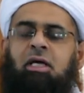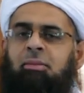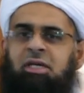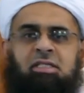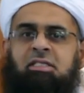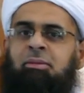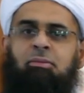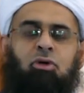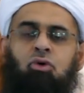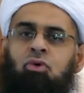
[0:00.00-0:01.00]
But there's some
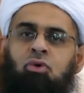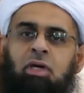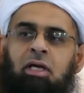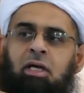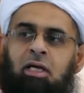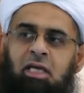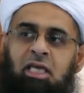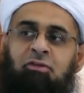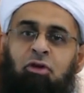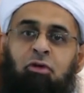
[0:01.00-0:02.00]
who,
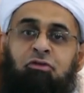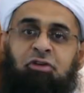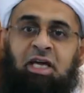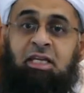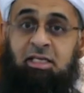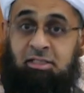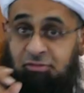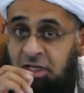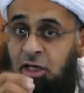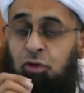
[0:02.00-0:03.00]
even on Fridays, if
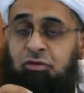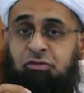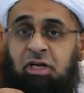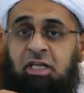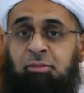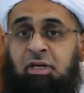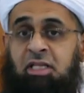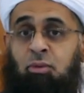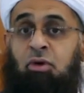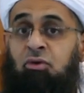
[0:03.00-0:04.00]
they go for Friday prayer,
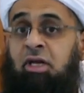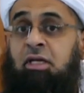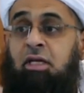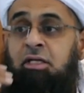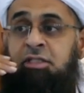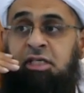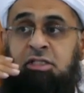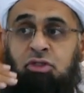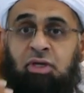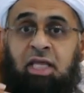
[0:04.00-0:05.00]
they will run
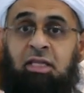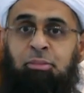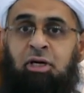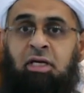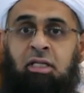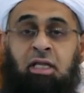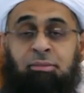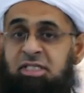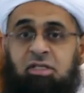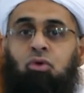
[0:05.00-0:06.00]
just to get the prayer. They'll
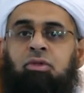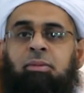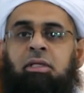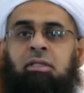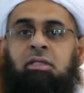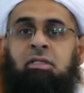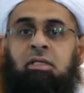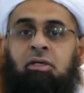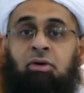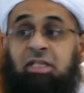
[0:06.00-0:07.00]
miss the khutbah,
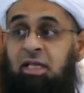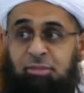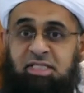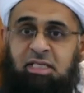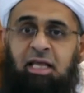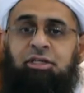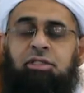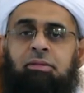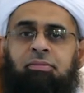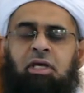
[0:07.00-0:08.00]
right? They'll miss the lecture.